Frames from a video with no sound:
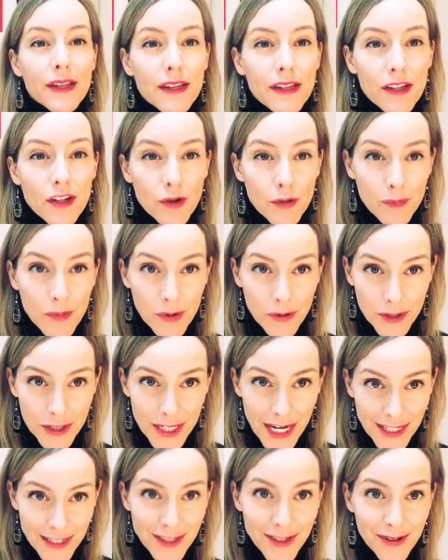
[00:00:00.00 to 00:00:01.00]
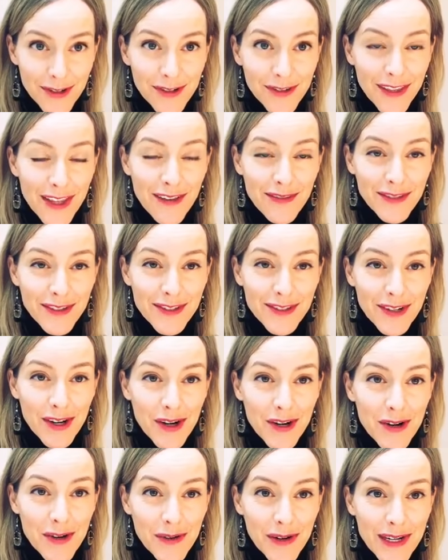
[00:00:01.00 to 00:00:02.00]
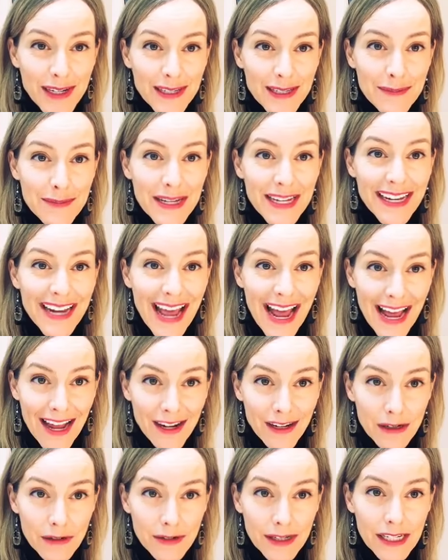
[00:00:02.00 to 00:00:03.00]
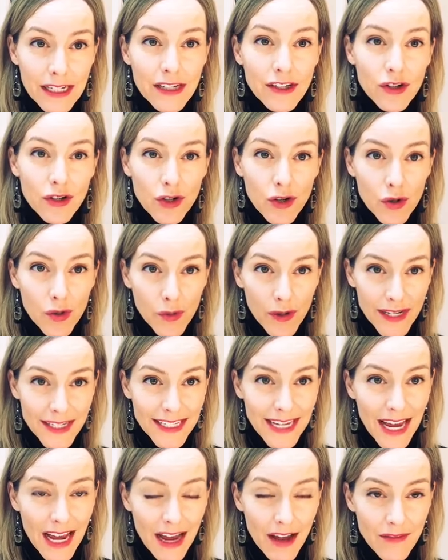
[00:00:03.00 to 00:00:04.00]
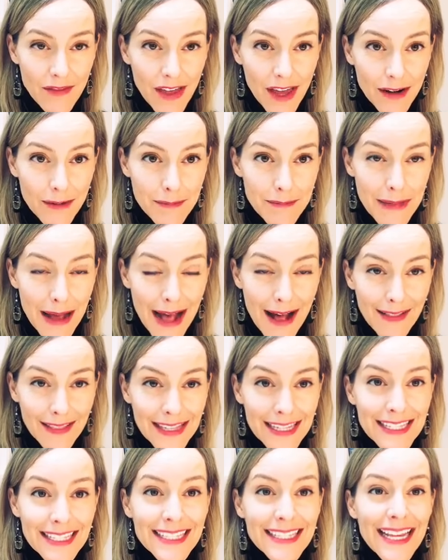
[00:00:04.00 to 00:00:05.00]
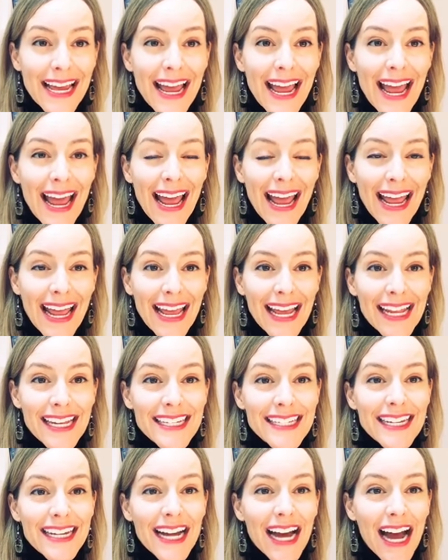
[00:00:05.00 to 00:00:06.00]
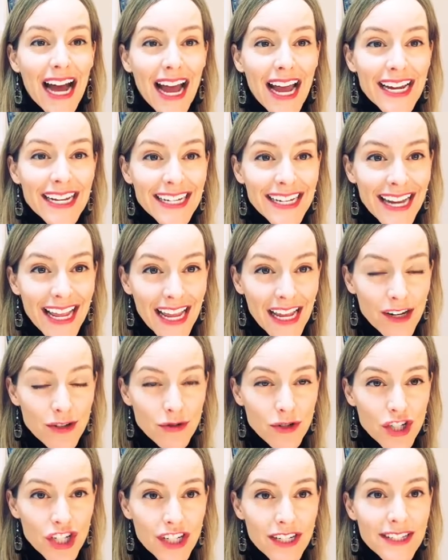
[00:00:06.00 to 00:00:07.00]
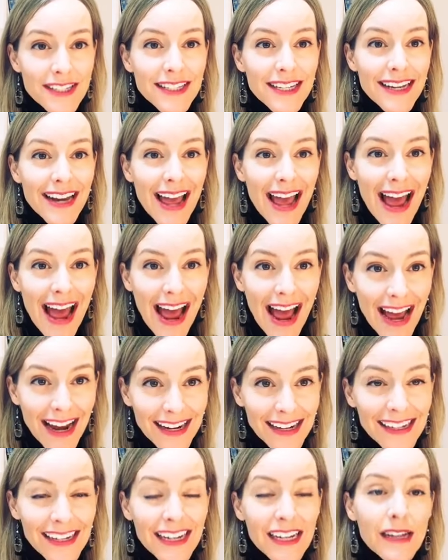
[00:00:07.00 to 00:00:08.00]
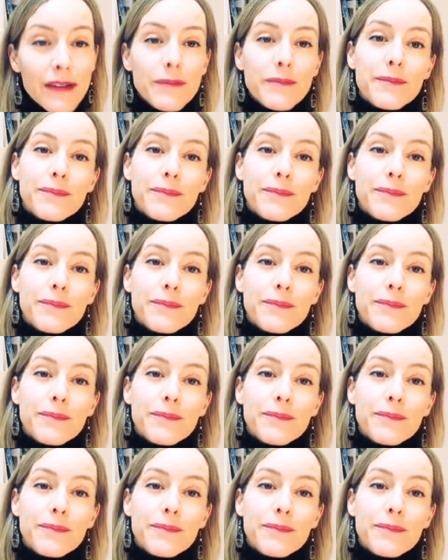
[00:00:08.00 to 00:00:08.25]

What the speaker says: your progesterone levels are going to be inadequate. You're going to have that imbalance, and heightened androgens and acne